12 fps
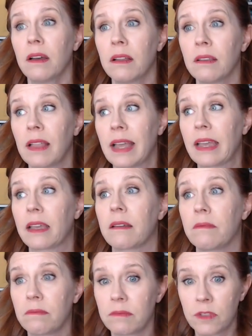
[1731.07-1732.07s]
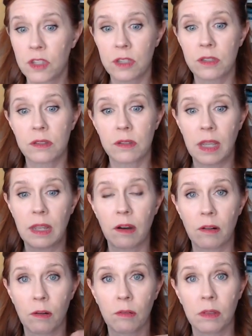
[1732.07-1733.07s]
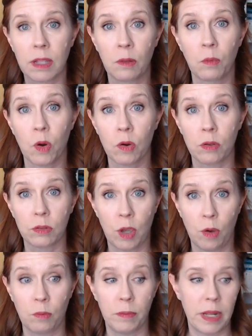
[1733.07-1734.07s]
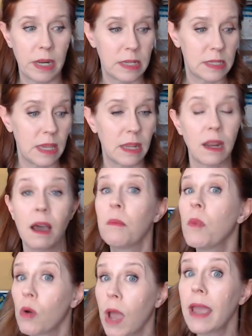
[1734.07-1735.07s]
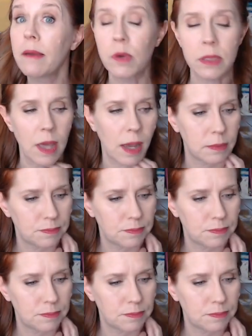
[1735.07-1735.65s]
like just in our own little world home buddies, and I'm okay with that.